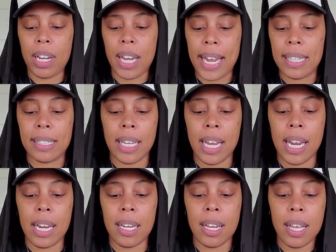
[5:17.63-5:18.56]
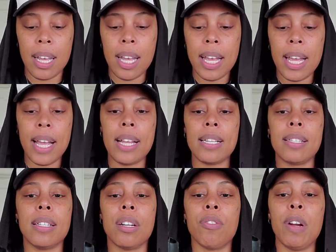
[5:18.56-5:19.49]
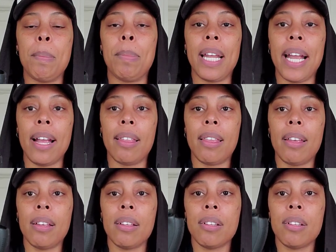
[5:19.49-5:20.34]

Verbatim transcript: 19 is the grip length.